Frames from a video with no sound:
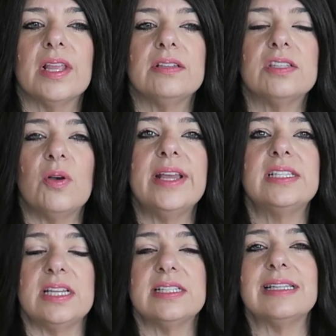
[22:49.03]
So
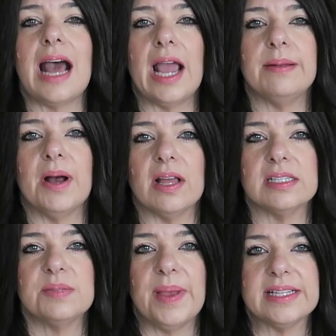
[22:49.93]
it's 9
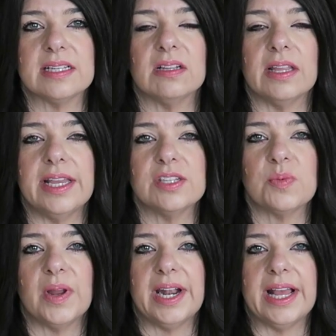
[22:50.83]
months basically is
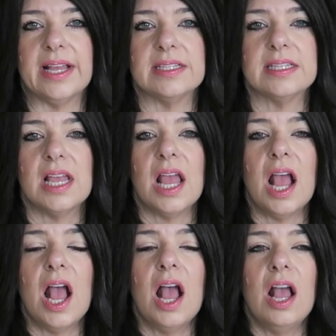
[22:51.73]
what it is.
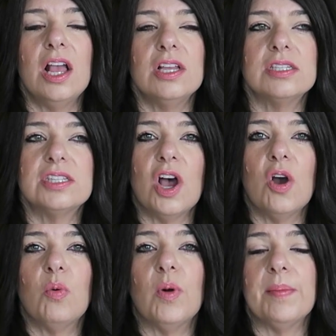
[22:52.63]

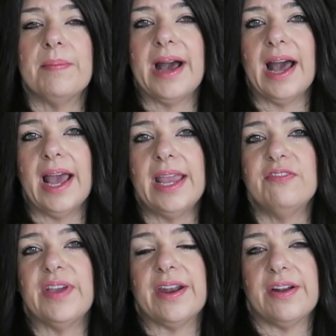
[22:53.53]
So what my
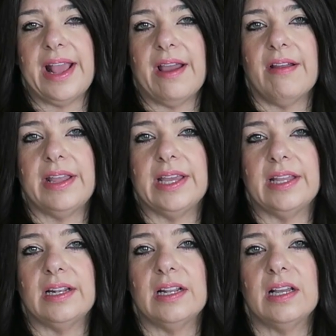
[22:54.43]

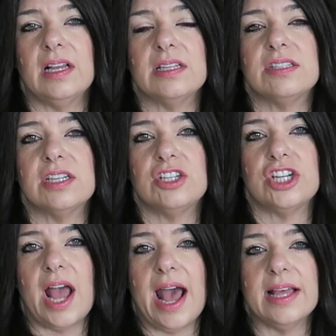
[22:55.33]
veterinarian
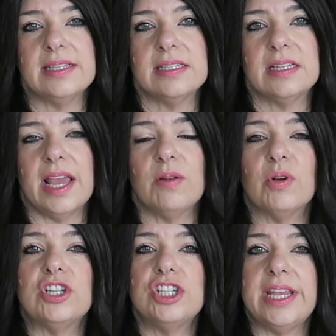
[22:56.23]
suggests, and
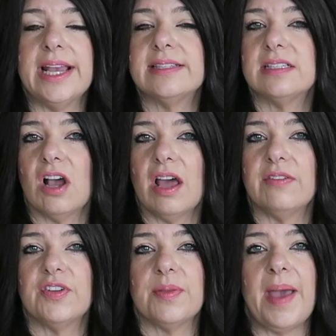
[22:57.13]
what she has
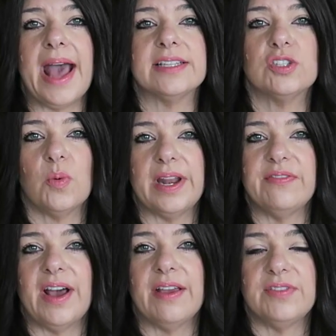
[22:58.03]
done for the past
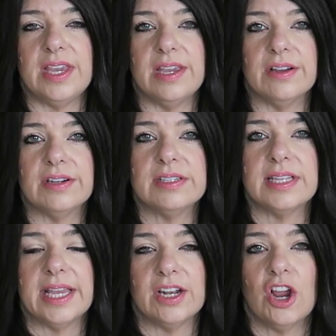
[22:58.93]
25 years
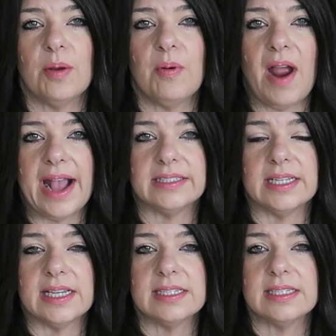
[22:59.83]
in her
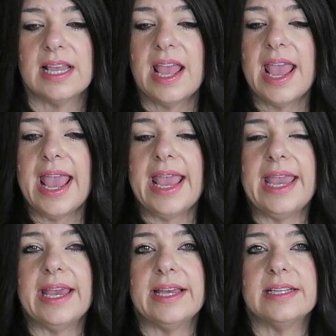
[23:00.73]
practice,
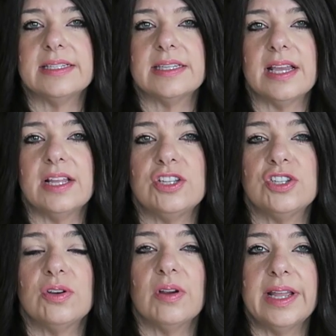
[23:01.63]
is
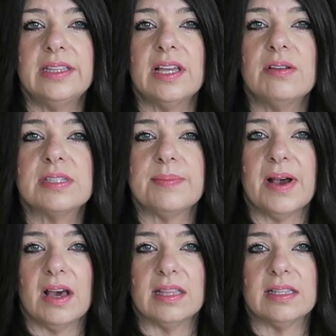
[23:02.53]
during those
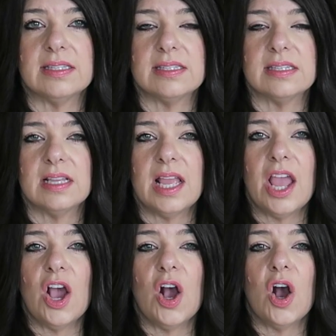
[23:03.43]
months,
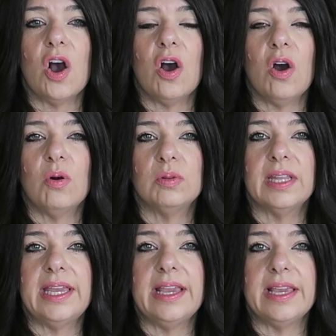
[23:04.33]

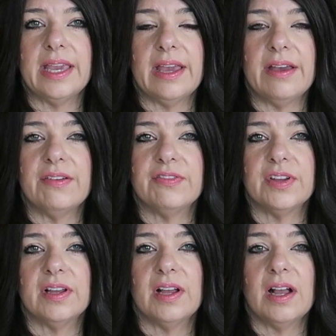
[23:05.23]
only give
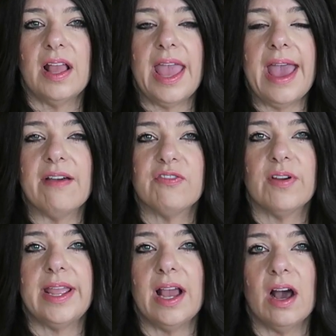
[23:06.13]

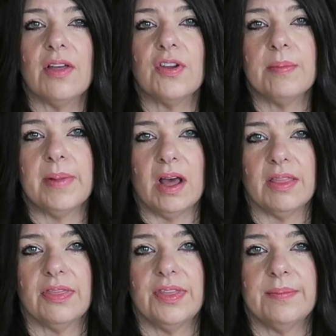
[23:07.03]
every other month.